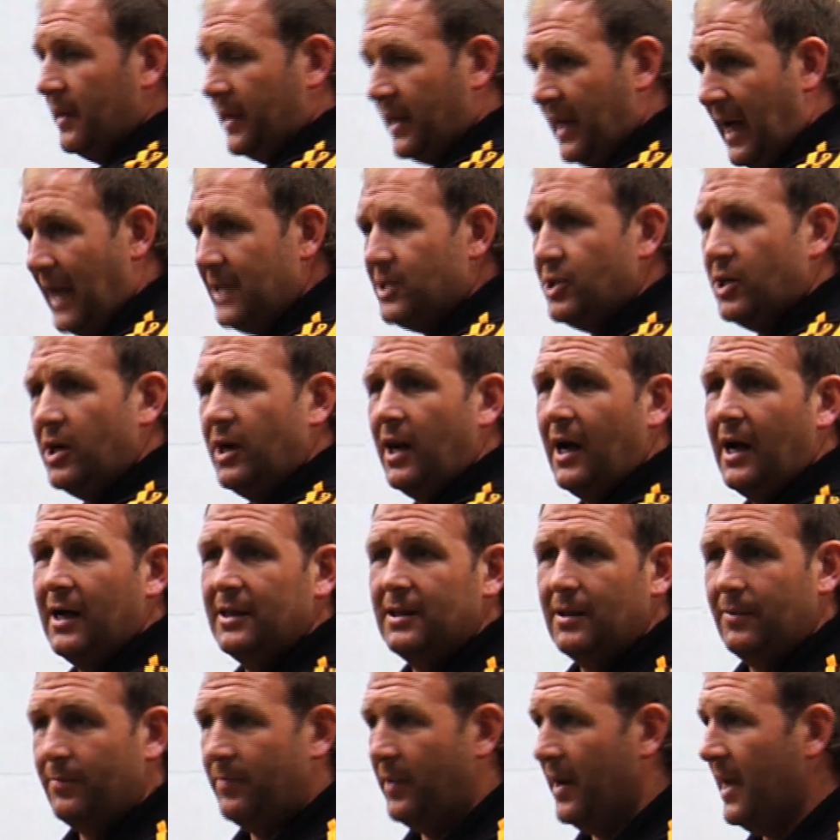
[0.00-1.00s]
catcher and
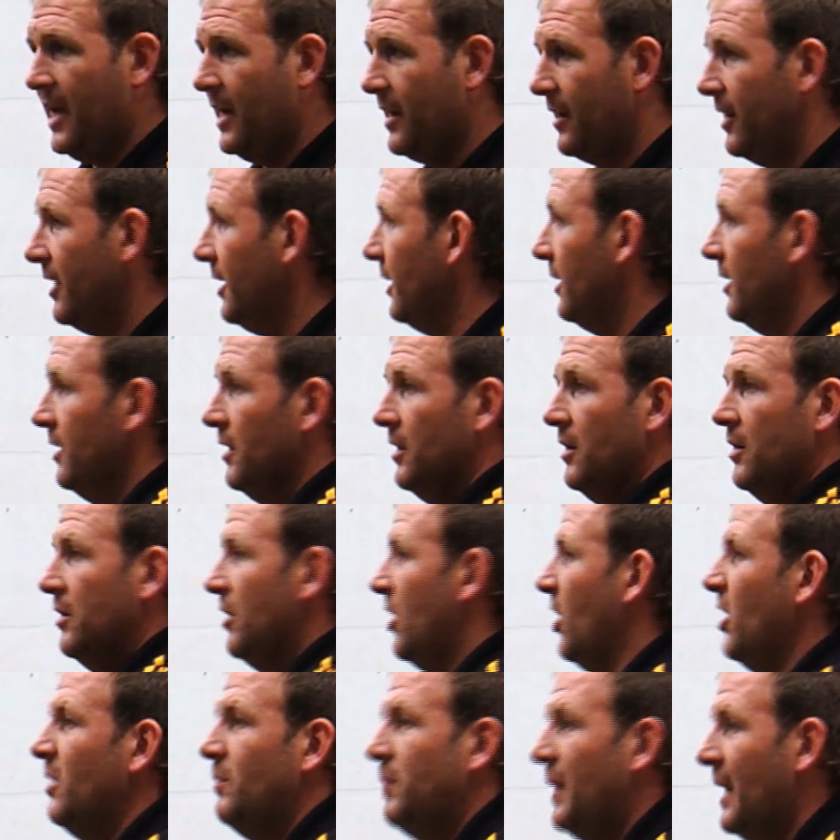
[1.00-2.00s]
the breaker
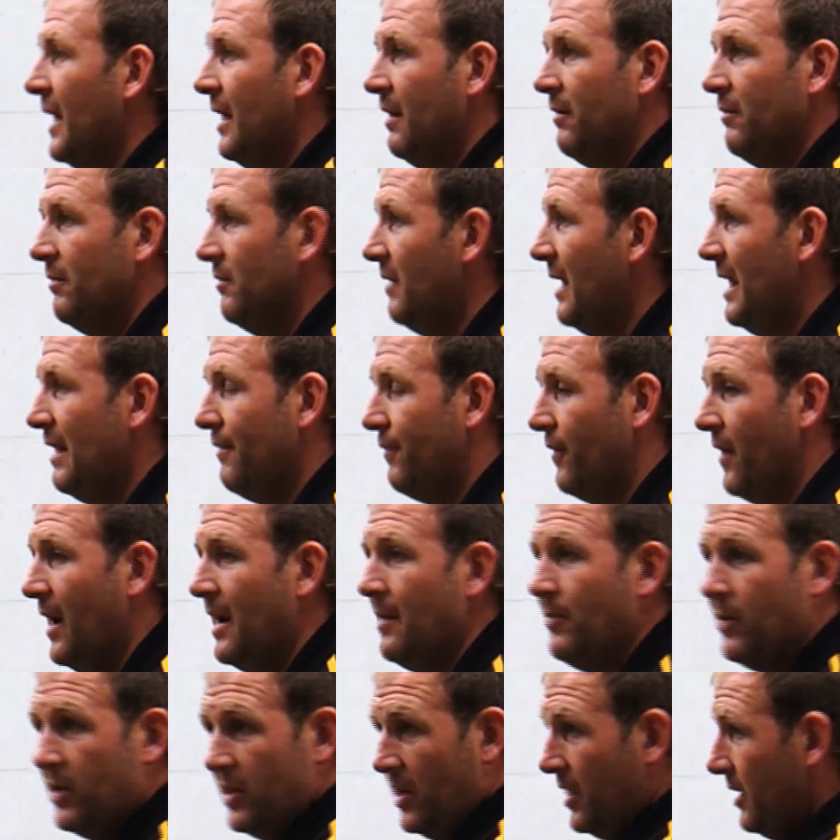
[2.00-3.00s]
aren't playing really for
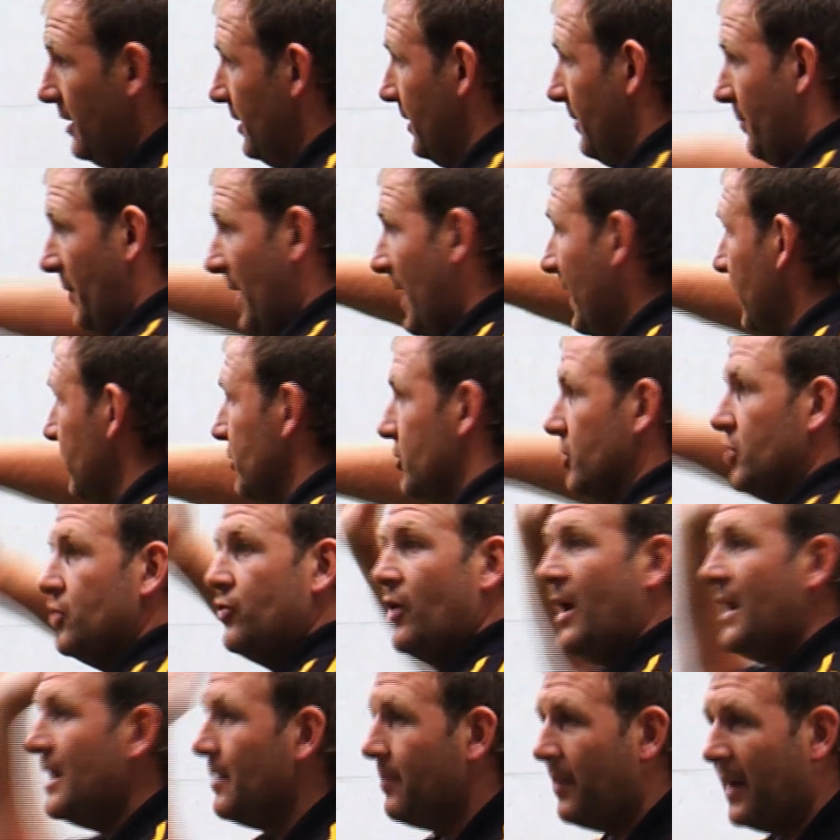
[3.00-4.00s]
anybody. The breaker's just
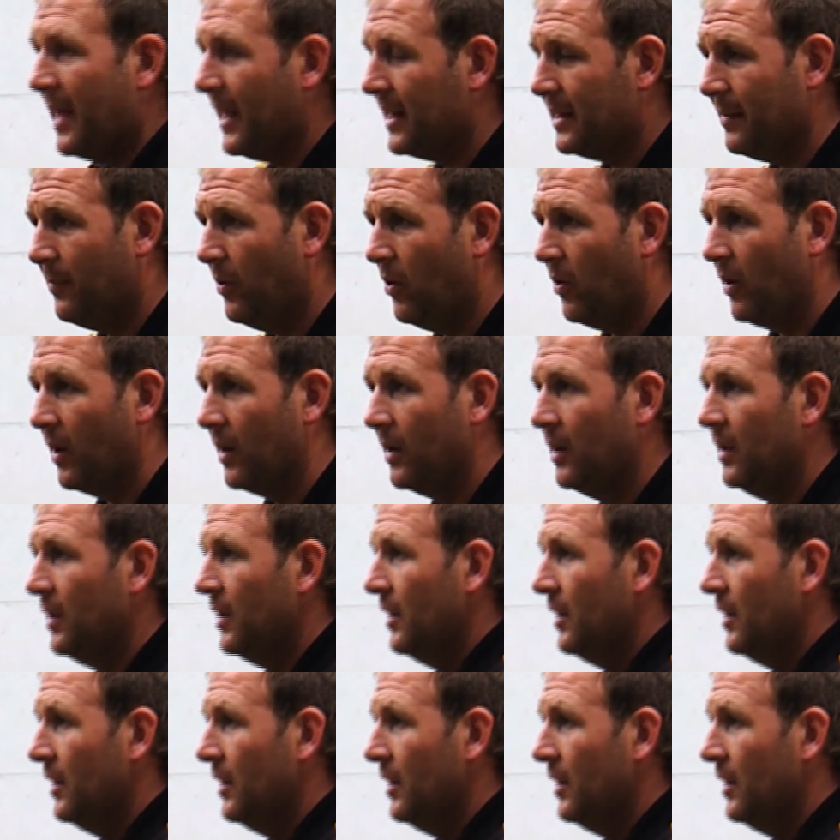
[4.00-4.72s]
trying to break the ball.